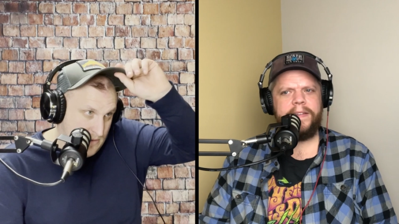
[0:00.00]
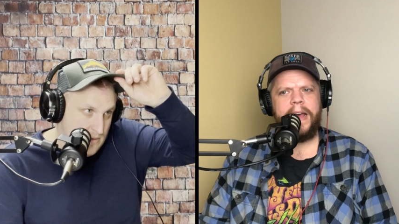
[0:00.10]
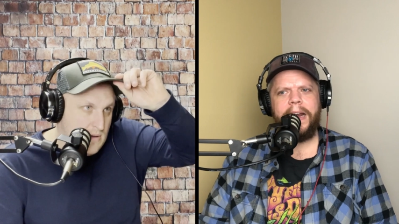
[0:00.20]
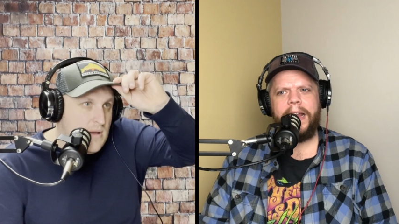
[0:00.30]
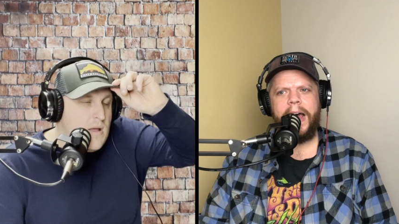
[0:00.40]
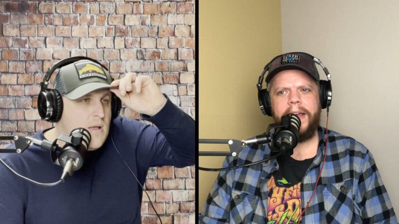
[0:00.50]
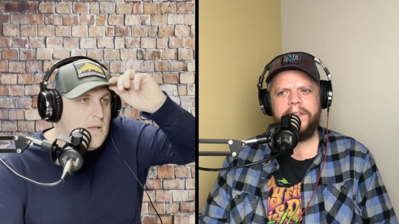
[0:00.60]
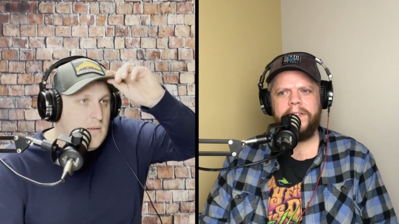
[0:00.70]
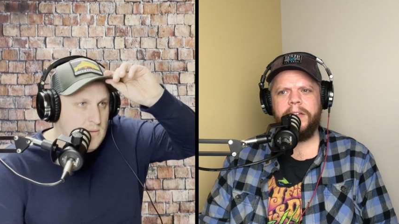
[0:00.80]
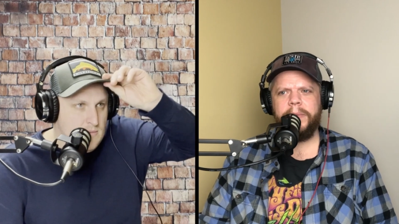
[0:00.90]
Speaker 1: not a lot
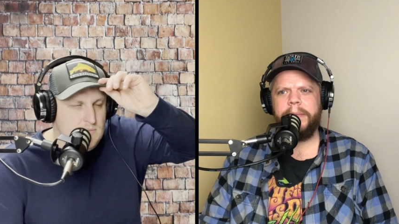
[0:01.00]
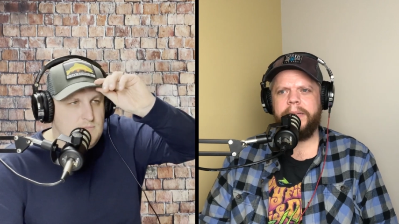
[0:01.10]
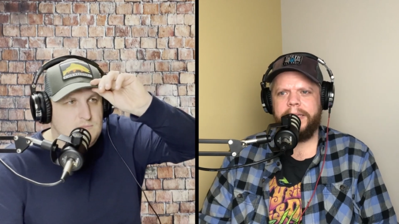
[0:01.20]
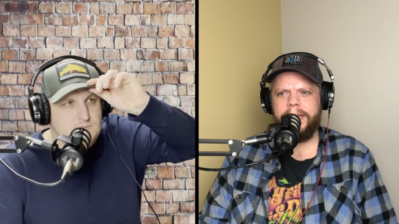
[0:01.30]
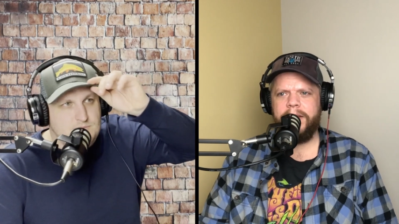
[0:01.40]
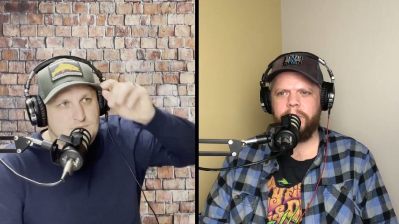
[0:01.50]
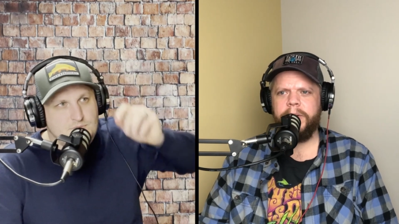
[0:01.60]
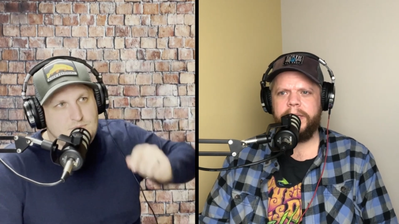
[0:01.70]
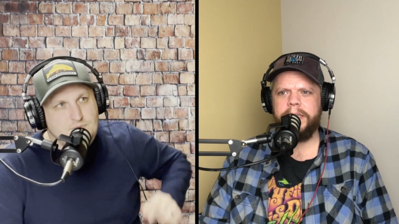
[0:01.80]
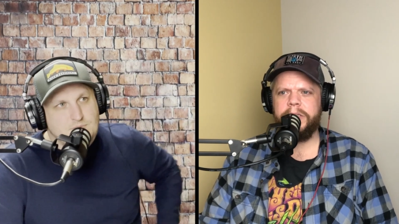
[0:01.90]
still, but I mean like that's
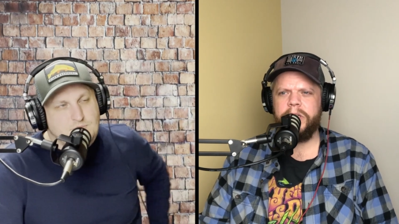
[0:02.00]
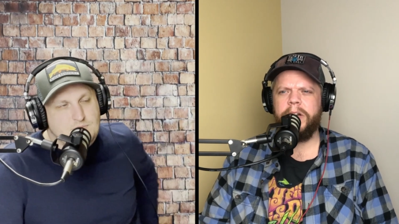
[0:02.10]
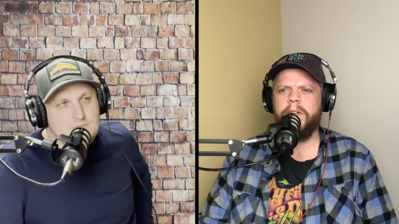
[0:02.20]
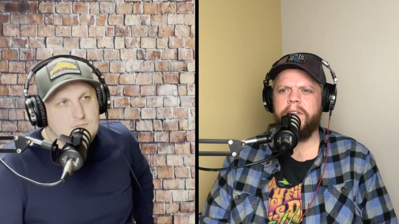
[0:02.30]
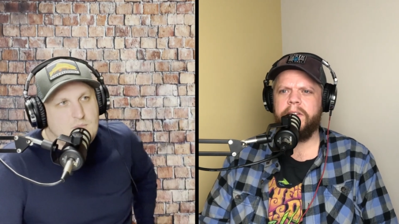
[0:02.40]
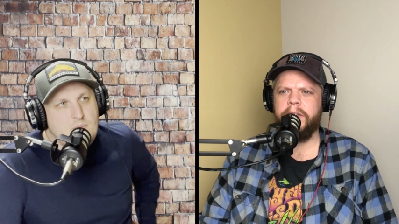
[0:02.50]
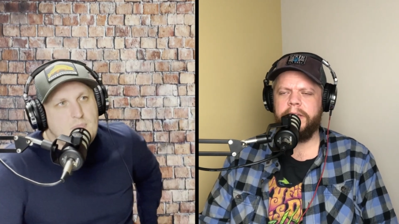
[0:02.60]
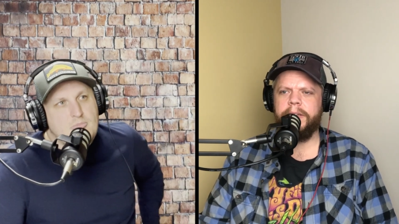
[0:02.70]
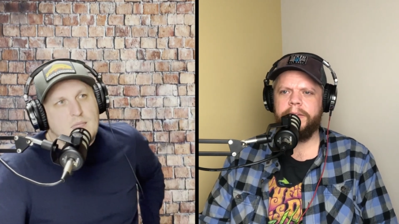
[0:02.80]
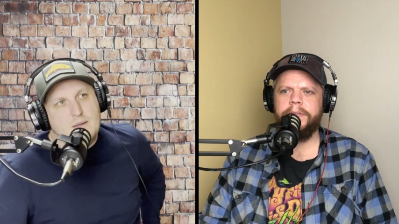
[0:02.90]
pretty generous in
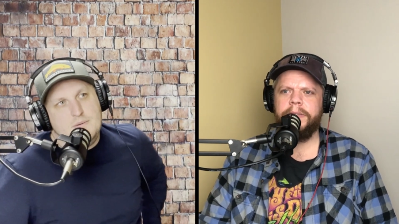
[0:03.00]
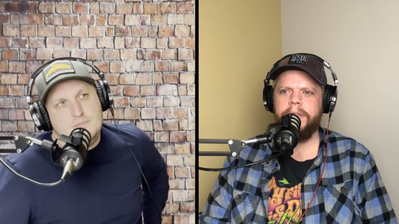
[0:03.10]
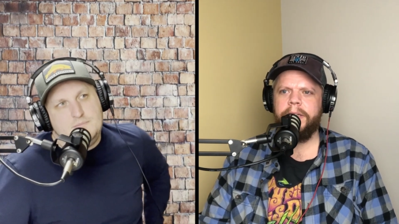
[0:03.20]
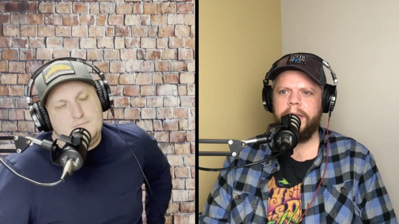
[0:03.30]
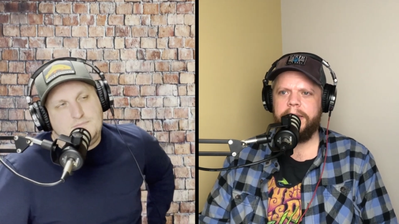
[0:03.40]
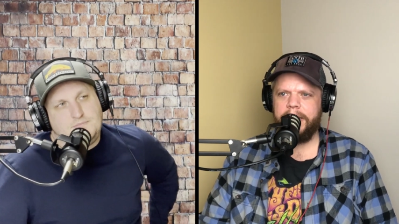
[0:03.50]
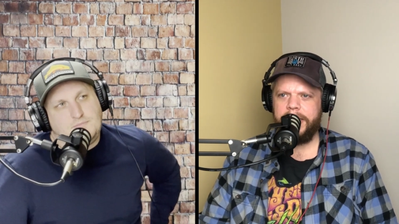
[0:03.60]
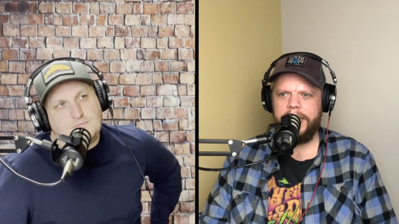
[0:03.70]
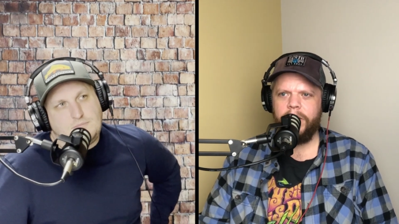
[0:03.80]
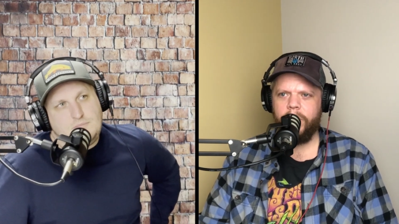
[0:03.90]
the the
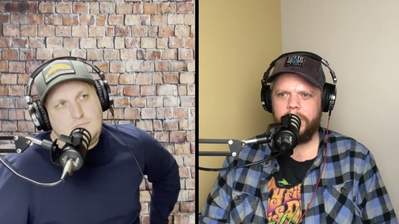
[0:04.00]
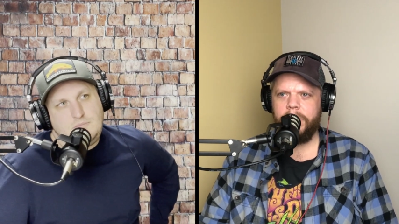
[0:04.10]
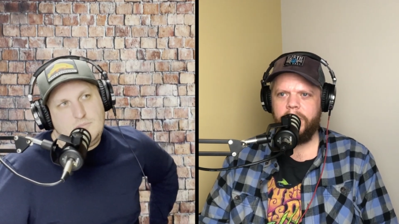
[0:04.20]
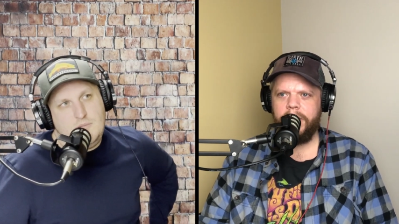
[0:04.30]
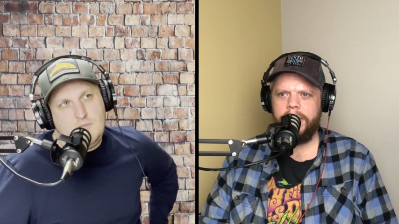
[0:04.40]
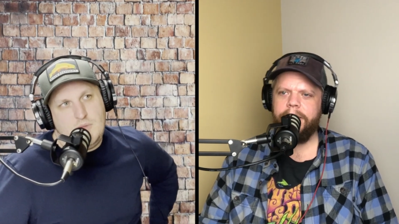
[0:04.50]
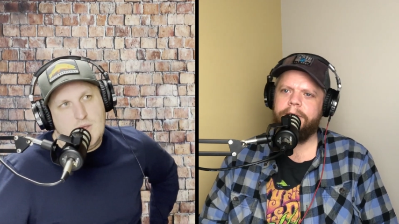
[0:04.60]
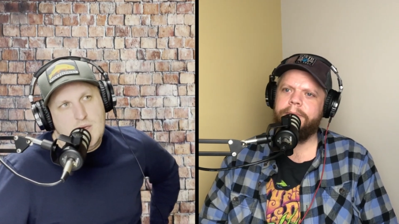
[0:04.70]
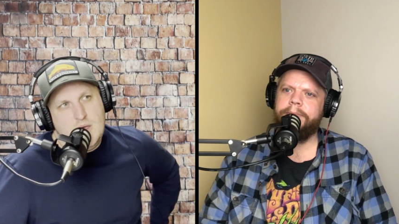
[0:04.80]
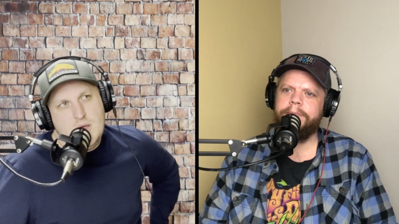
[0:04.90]
keto
Speaker 2: community.
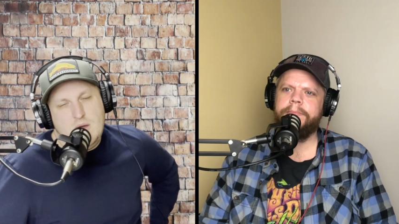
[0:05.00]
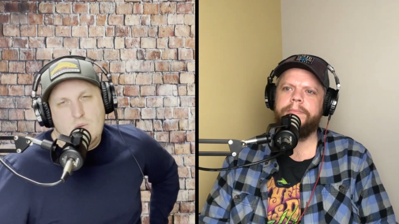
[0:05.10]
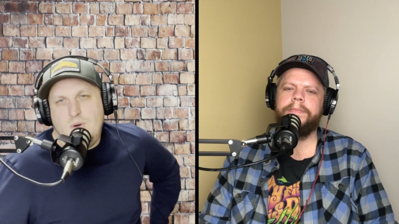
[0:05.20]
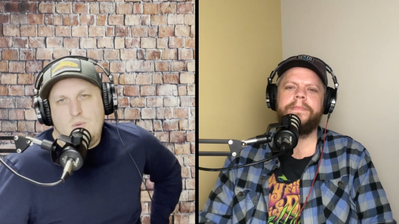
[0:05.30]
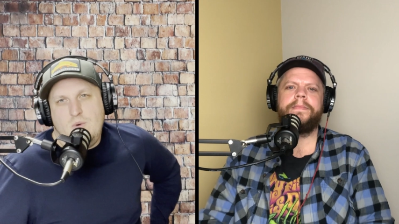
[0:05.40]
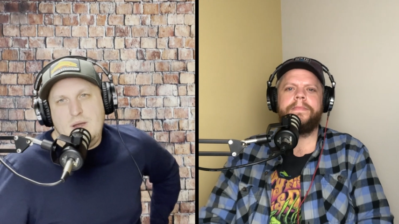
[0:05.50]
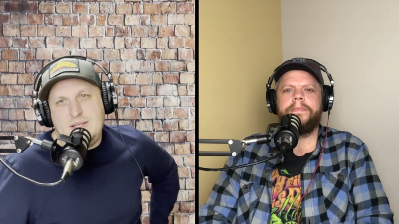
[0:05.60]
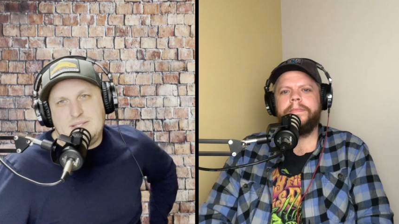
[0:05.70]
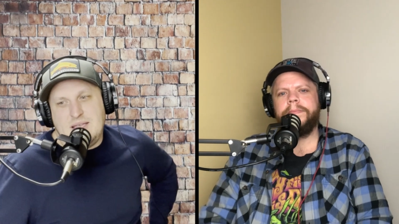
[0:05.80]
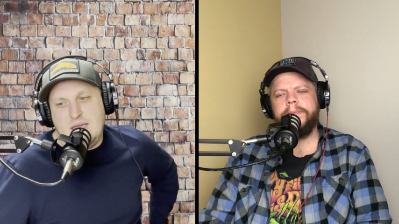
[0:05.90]
What what
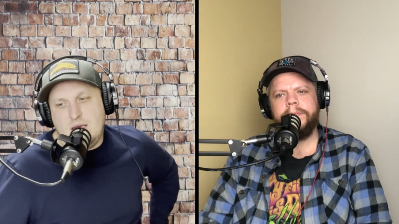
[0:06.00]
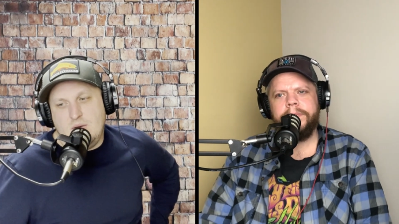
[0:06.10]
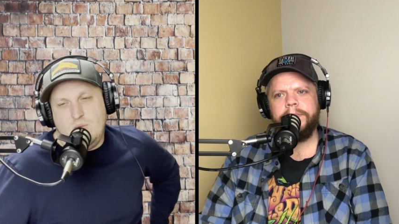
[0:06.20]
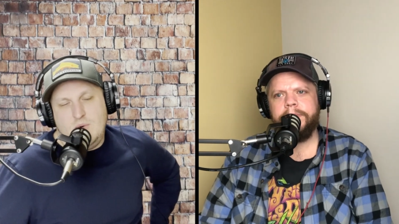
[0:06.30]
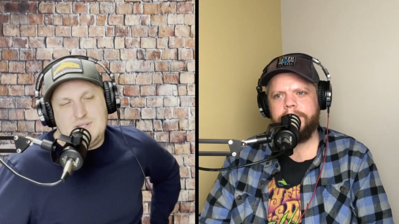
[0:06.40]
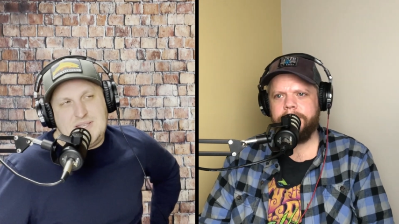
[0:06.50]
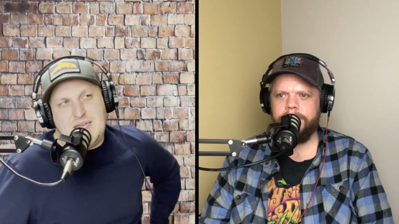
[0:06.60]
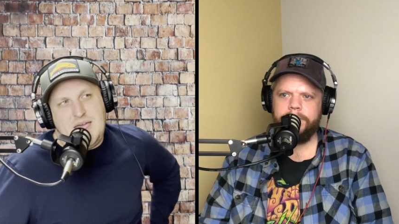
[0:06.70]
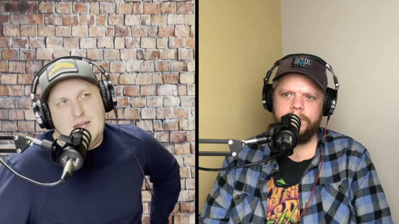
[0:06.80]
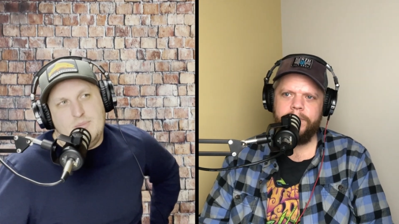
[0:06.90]
is like what is a
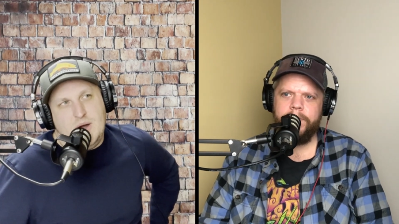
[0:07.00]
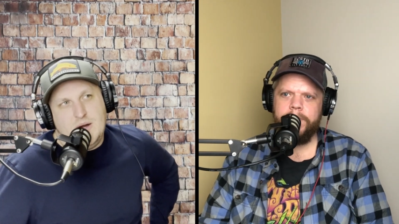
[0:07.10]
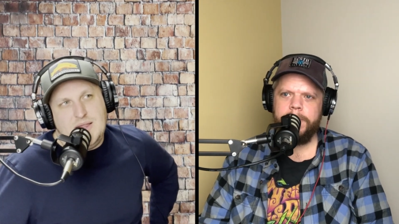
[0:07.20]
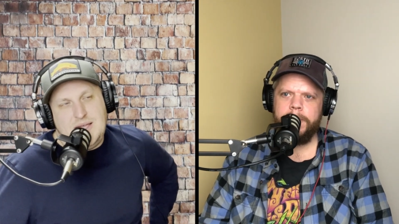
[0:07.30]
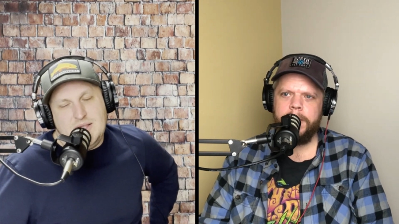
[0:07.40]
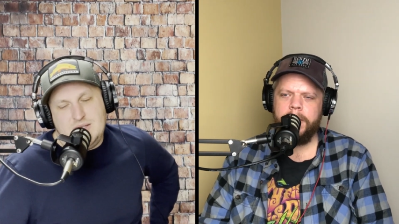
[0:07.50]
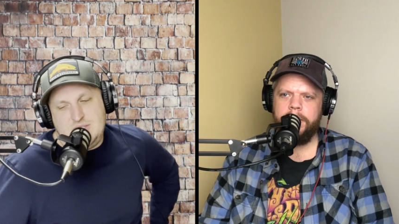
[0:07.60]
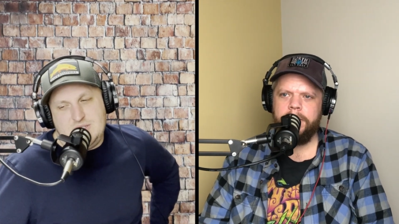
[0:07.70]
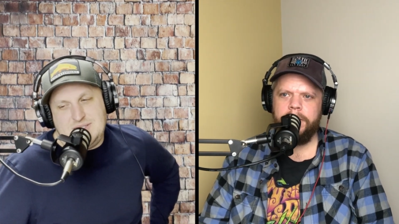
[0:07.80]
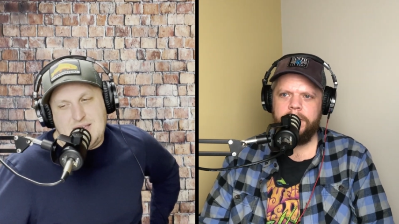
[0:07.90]
candy bar? Like
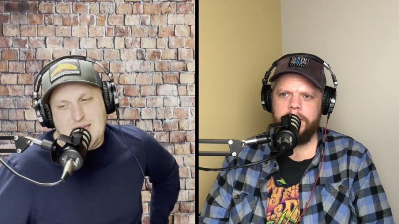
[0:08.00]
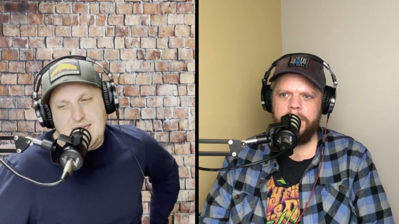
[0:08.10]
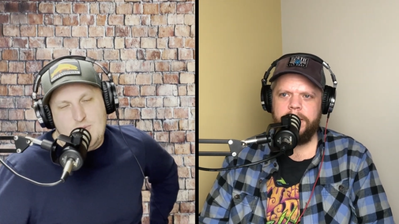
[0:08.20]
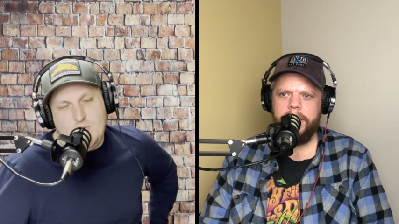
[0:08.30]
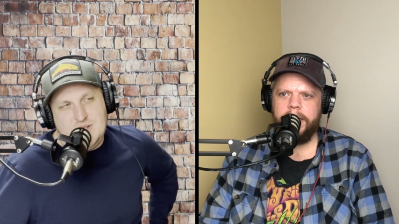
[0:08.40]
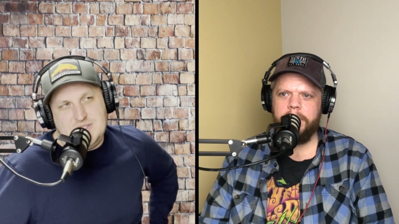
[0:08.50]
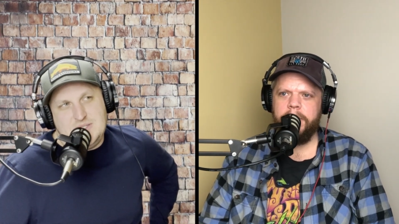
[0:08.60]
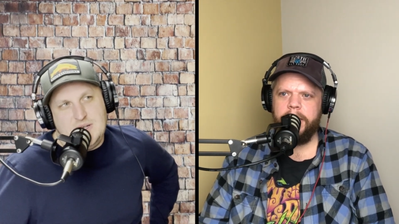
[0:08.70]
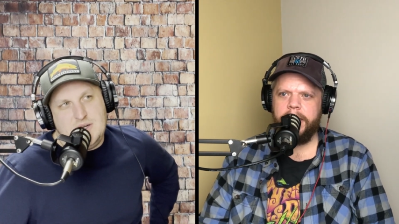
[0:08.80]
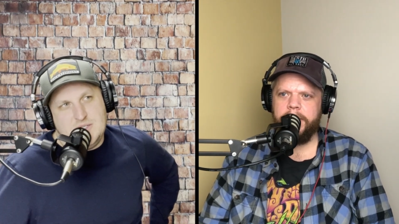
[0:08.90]
let's just say I eat like one a,
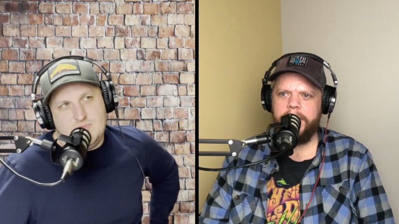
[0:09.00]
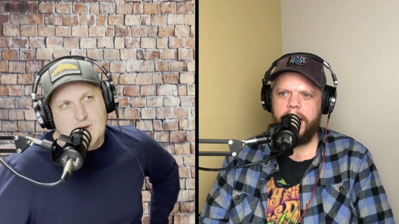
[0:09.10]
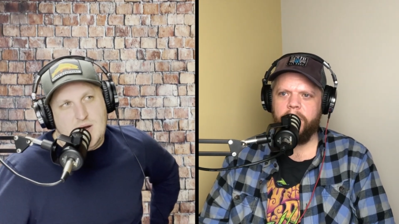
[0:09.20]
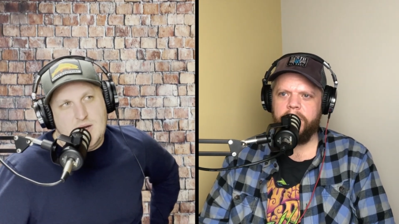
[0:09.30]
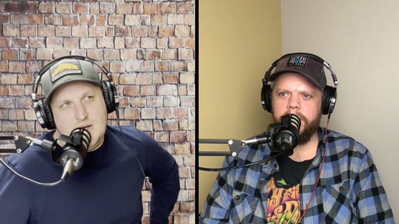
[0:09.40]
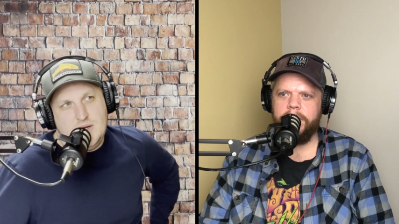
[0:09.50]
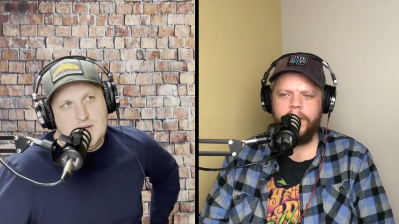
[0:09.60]
Snickers like thousand. bar.